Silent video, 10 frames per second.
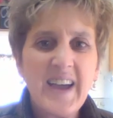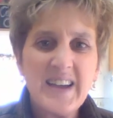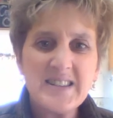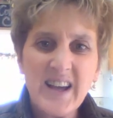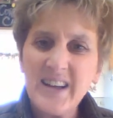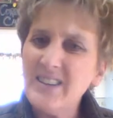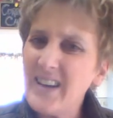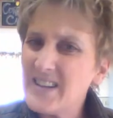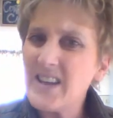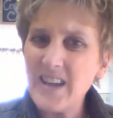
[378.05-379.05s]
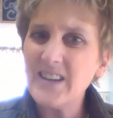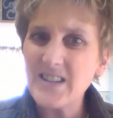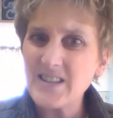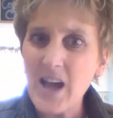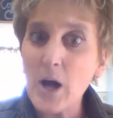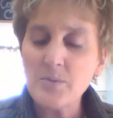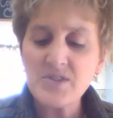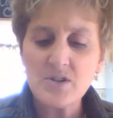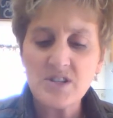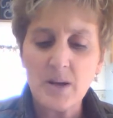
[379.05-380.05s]
it's kind of like taking a
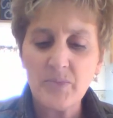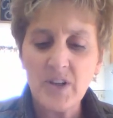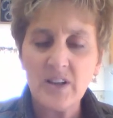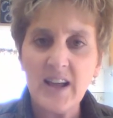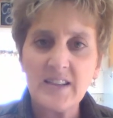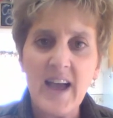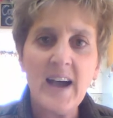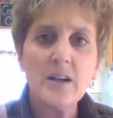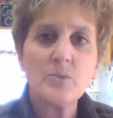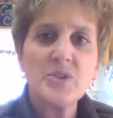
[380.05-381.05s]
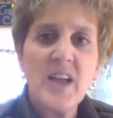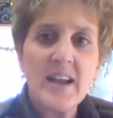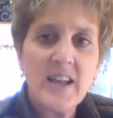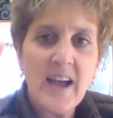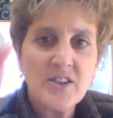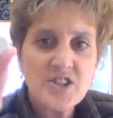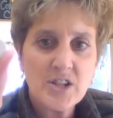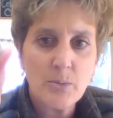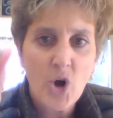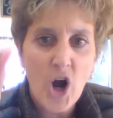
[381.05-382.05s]
Tums or something like that with that
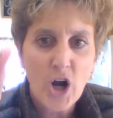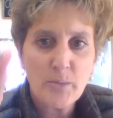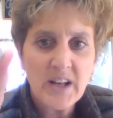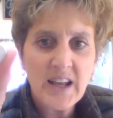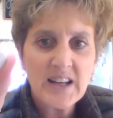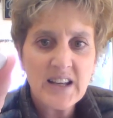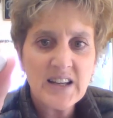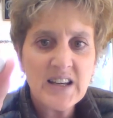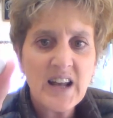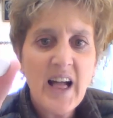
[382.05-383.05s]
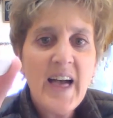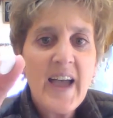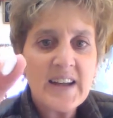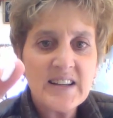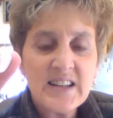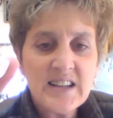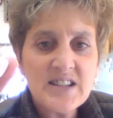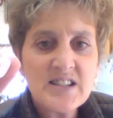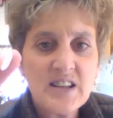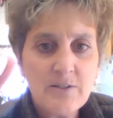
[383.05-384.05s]
calcium carbonate in it, and it
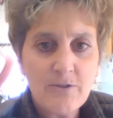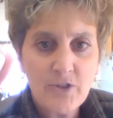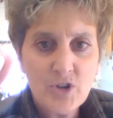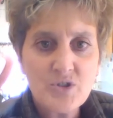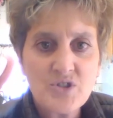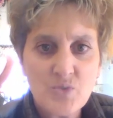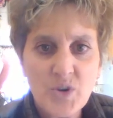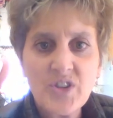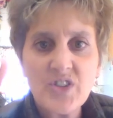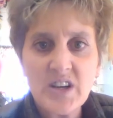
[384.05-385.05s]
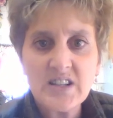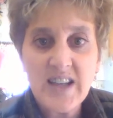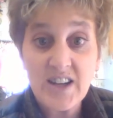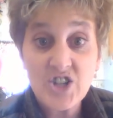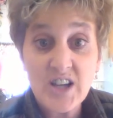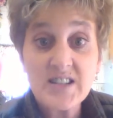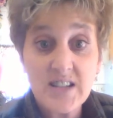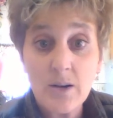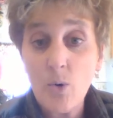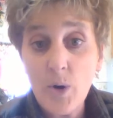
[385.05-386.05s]
is infused with the Digest
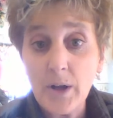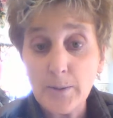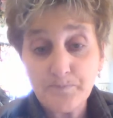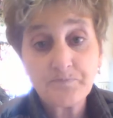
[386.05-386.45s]
Zen oil.